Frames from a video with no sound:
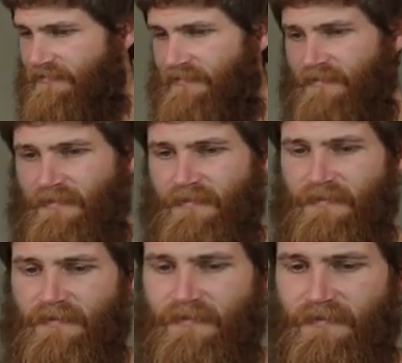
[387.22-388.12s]

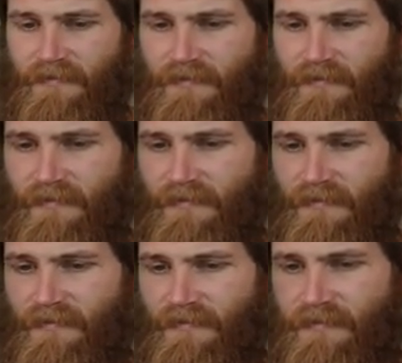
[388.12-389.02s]

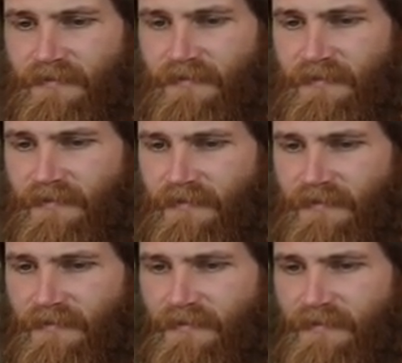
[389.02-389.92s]

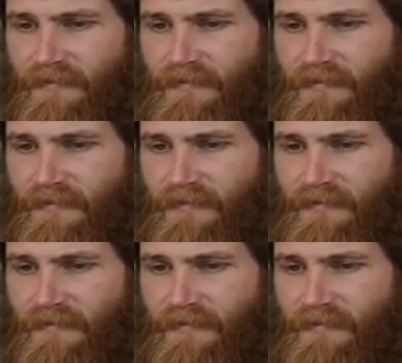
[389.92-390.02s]
No words are spoken by the person on screen.